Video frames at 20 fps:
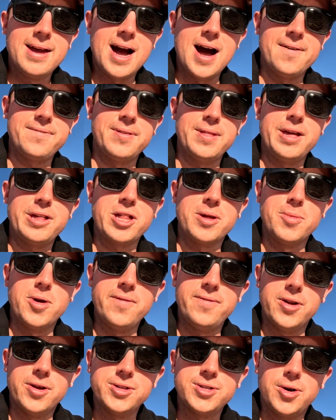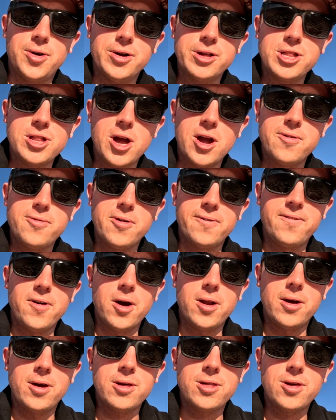After this, I'm moving on to Onslow for a
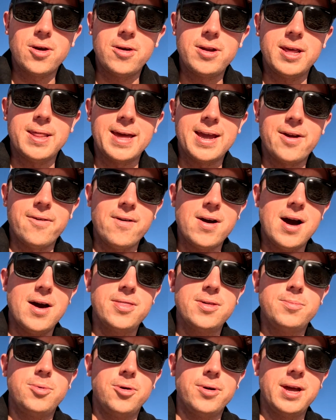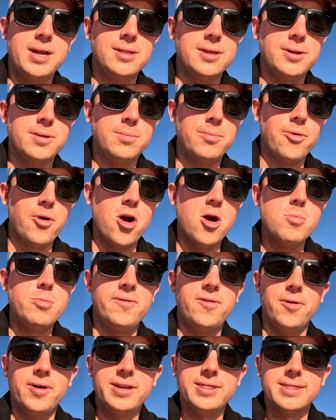photo shoot, and then Karratha, Port Hedland and Broome
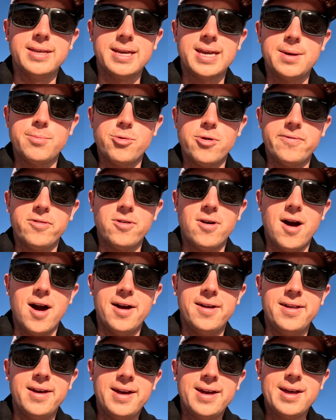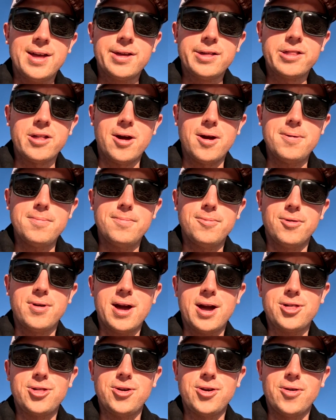before hitting the Gibb River Road. So we'll
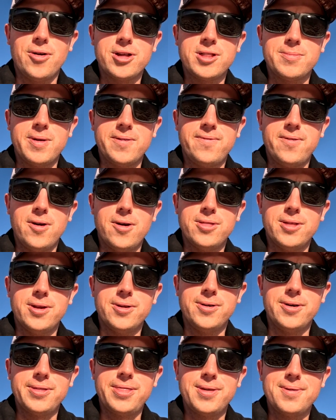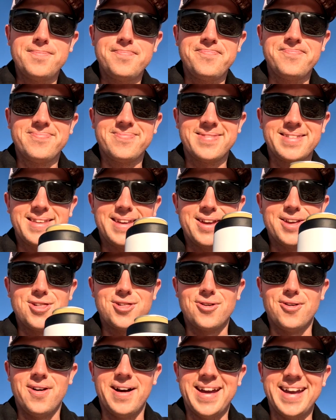catch you guys a bit further north.
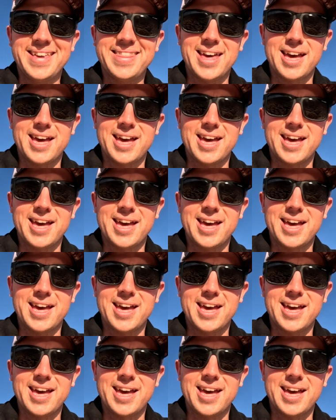Enjoy.